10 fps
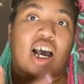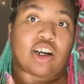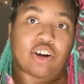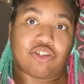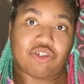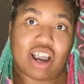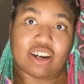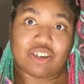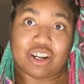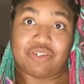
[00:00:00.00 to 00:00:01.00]
under
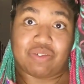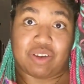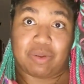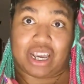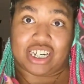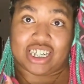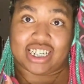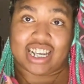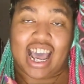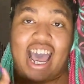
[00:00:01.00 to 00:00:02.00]
350 pages,